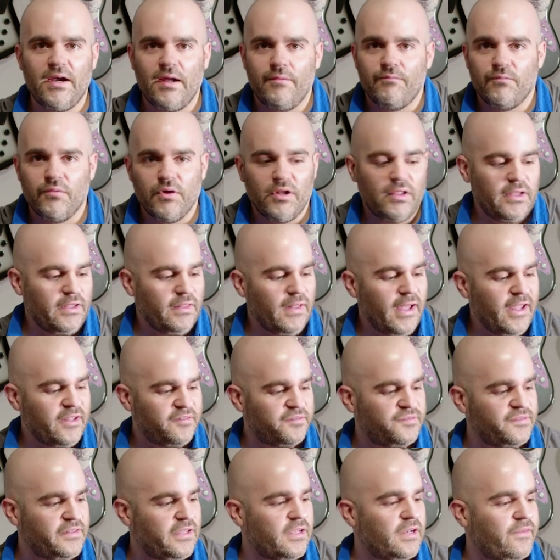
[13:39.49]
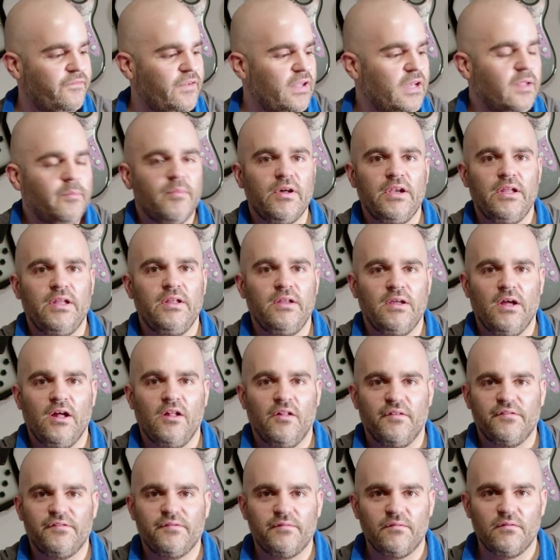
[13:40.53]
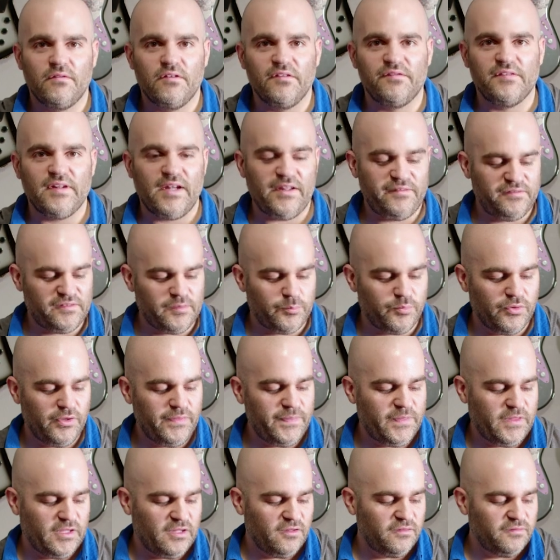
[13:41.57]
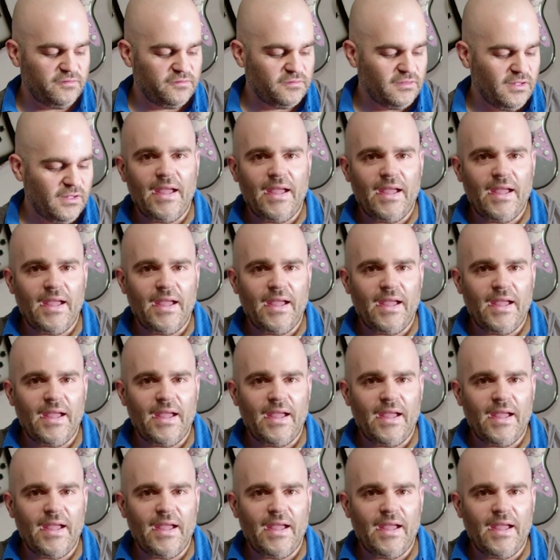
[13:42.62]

I'd really like seeing if anybody else decides to print these.